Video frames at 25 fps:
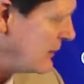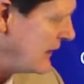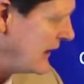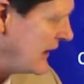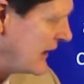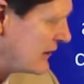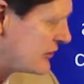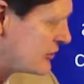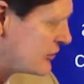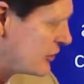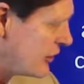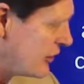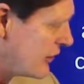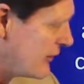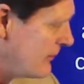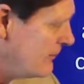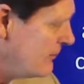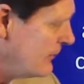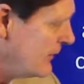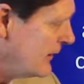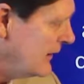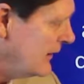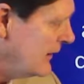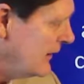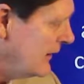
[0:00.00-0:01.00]
picture
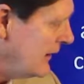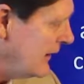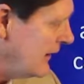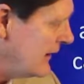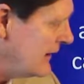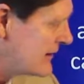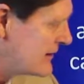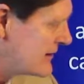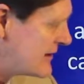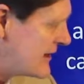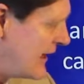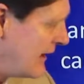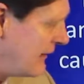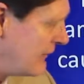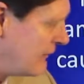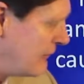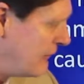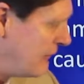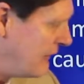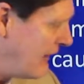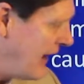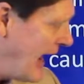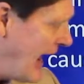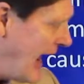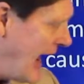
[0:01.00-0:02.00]
is that
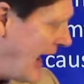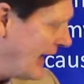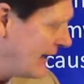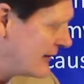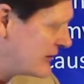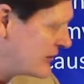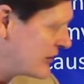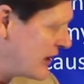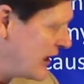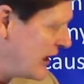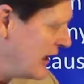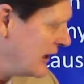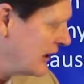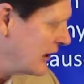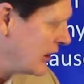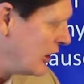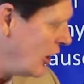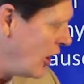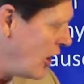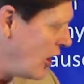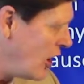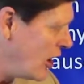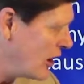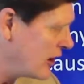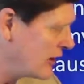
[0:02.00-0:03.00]
fats can
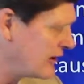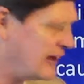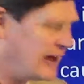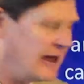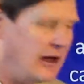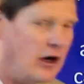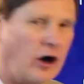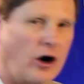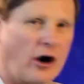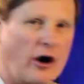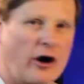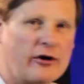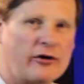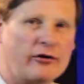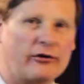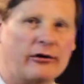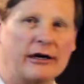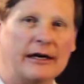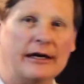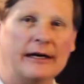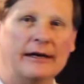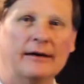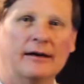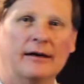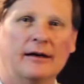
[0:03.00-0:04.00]
clog the
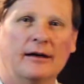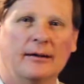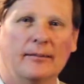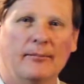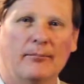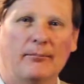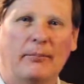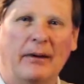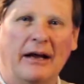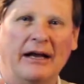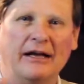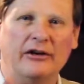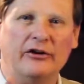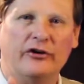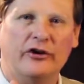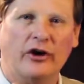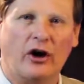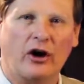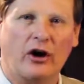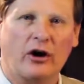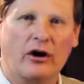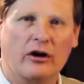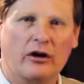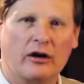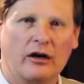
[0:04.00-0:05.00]
artery, but
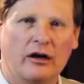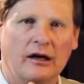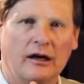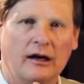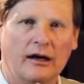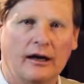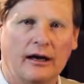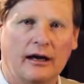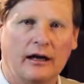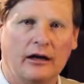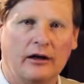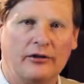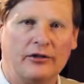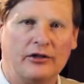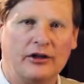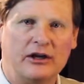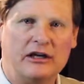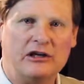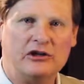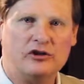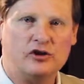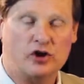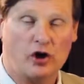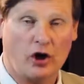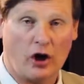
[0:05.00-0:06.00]
dark,
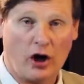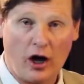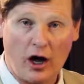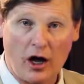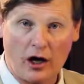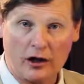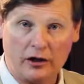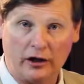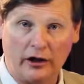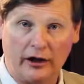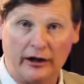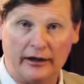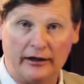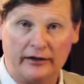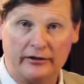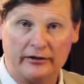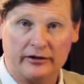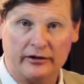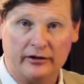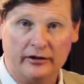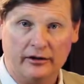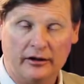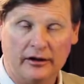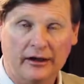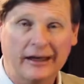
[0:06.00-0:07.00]
healthy
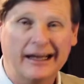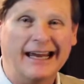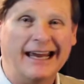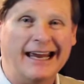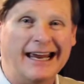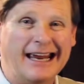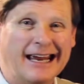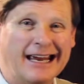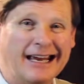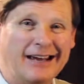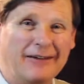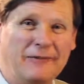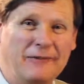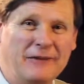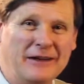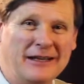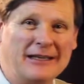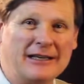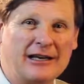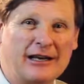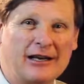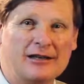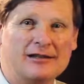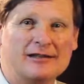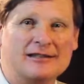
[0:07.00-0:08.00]
chocolate, if
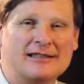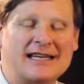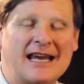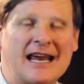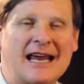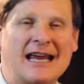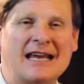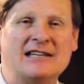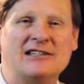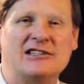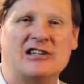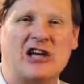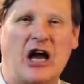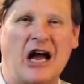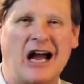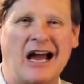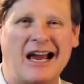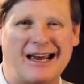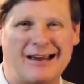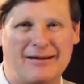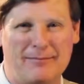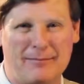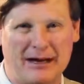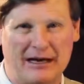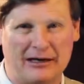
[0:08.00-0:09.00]
it contains
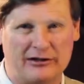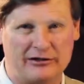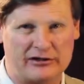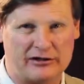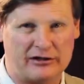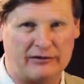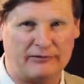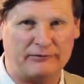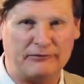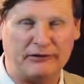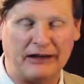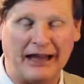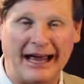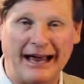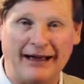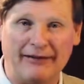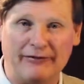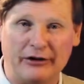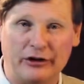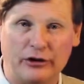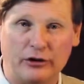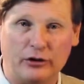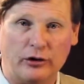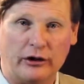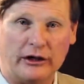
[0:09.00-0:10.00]
high amounts of
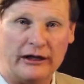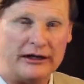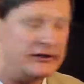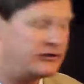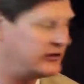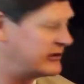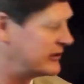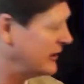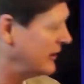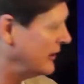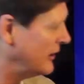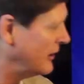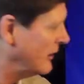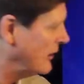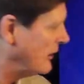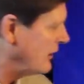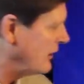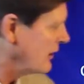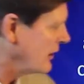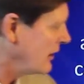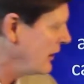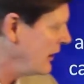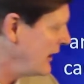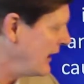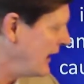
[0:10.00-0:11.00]
flavonoids,
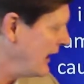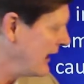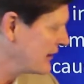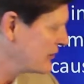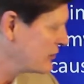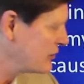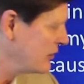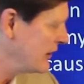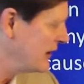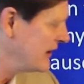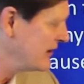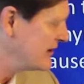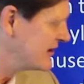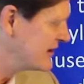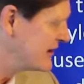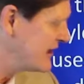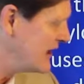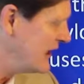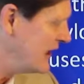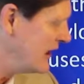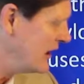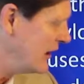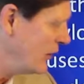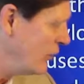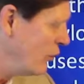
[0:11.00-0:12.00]
can actually
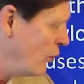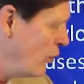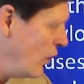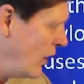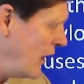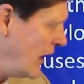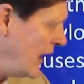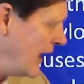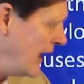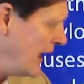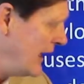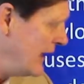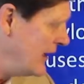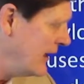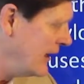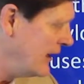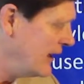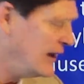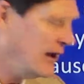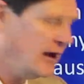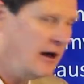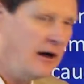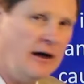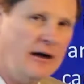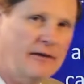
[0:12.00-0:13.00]
steal one
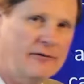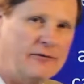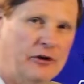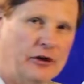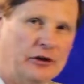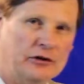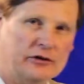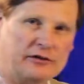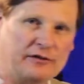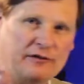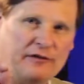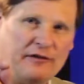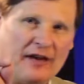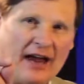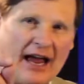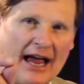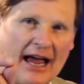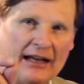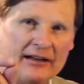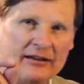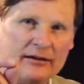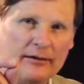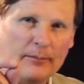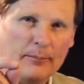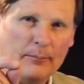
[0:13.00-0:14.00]
of those
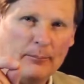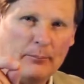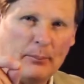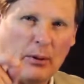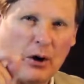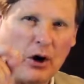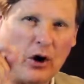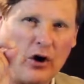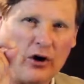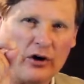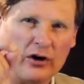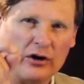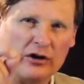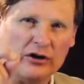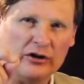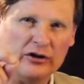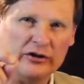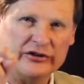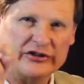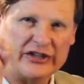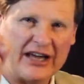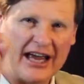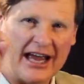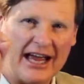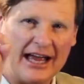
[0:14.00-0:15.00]
fat
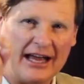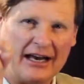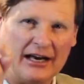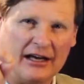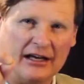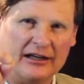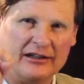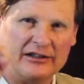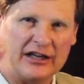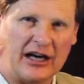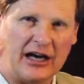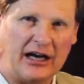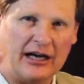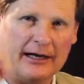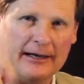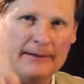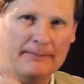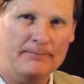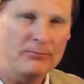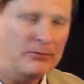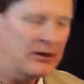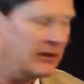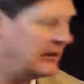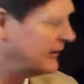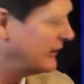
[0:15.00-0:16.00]
particles at a
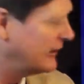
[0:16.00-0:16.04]
time